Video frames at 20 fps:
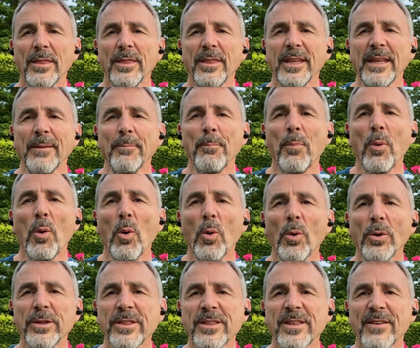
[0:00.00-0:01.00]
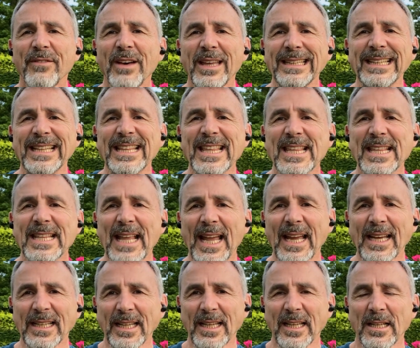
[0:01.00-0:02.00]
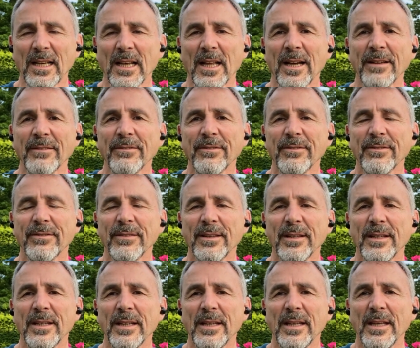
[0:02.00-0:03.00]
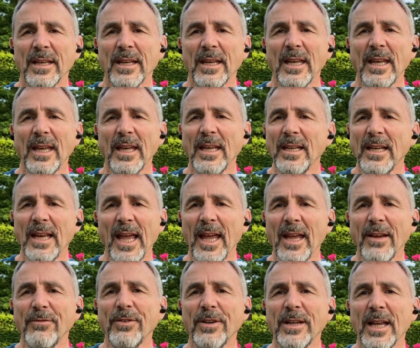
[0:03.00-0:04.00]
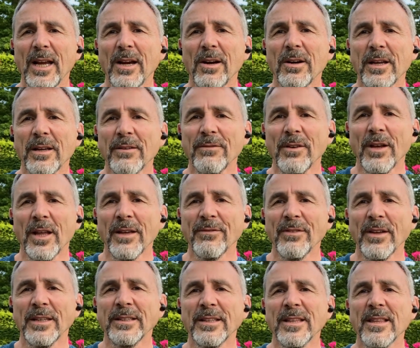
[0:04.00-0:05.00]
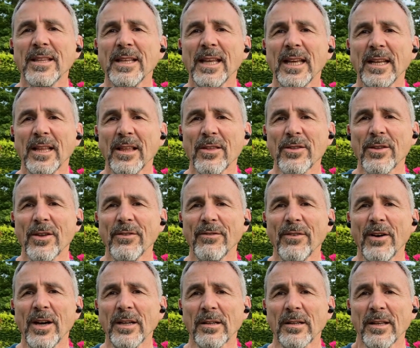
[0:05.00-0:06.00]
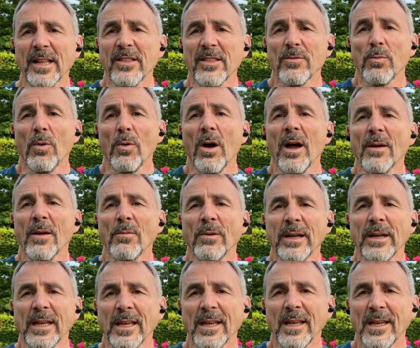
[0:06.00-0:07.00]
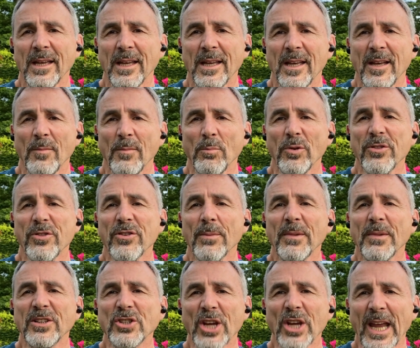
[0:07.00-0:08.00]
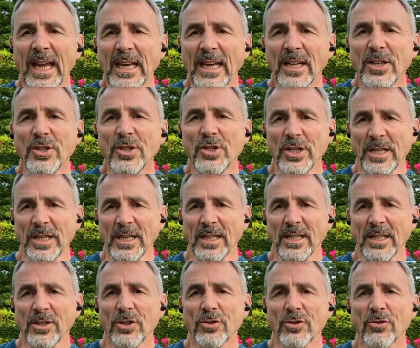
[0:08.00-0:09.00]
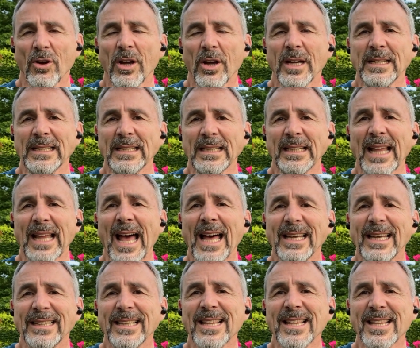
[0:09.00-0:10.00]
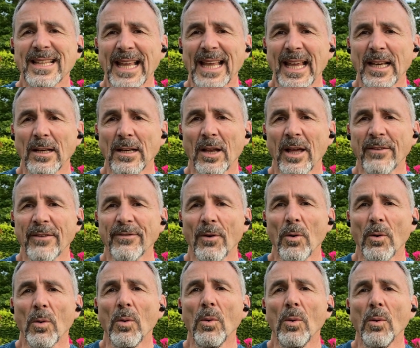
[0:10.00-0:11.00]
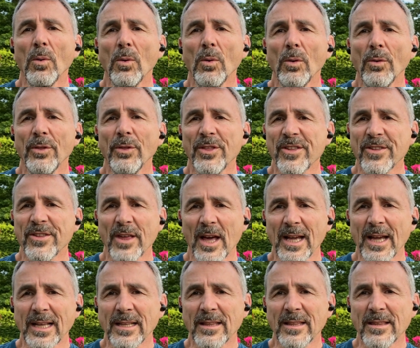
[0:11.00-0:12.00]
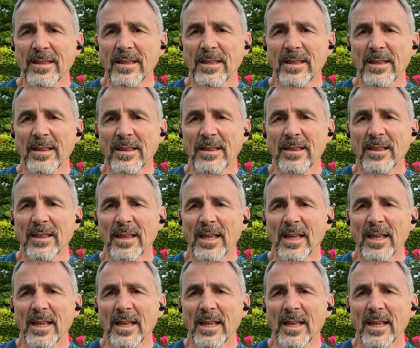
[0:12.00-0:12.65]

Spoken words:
the importance of understanding in life. In every area of life, understanding is so vital. That's why we put so much energy into trying to understand life. All the sciences,